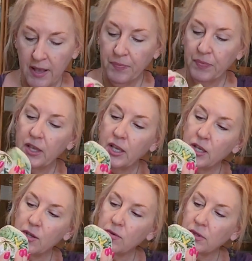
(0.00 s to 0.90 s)
Remember,
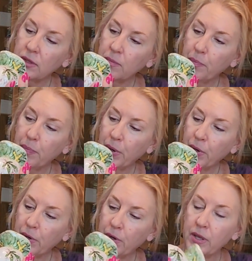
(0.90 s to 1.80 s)
cute little
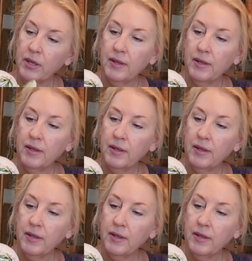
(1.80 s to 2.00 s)
bird.